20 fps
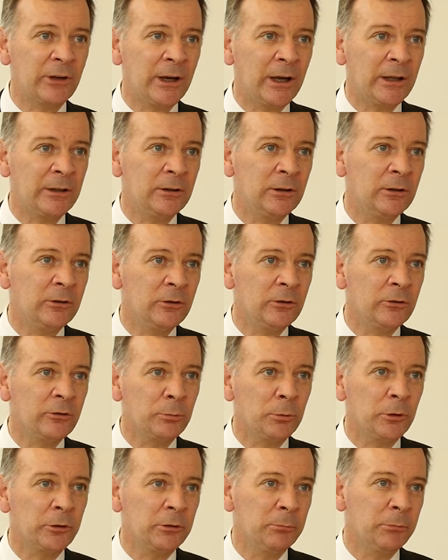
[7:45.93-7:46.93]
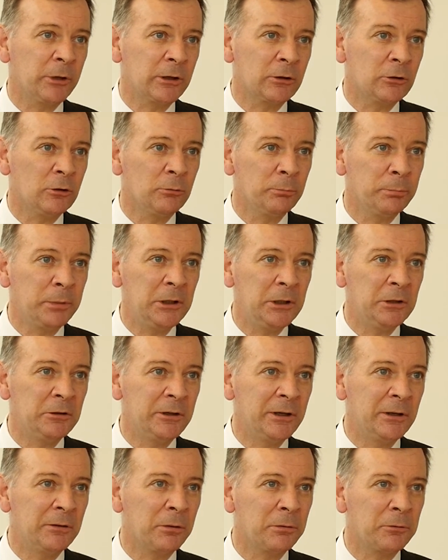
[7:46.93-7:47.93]
added as what you might call
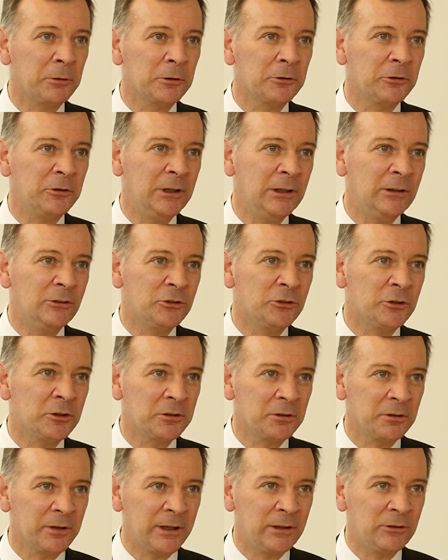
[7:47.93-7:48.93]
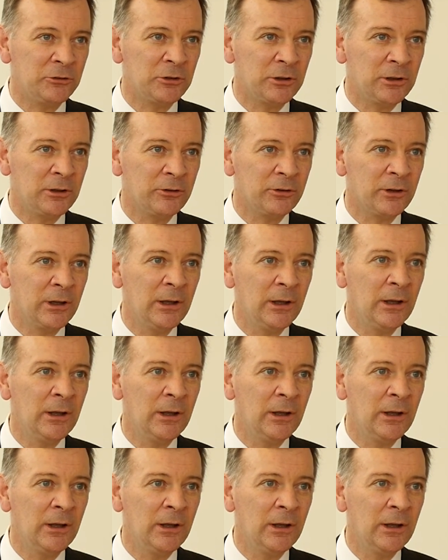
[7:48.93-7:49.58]
period 13 journal entries.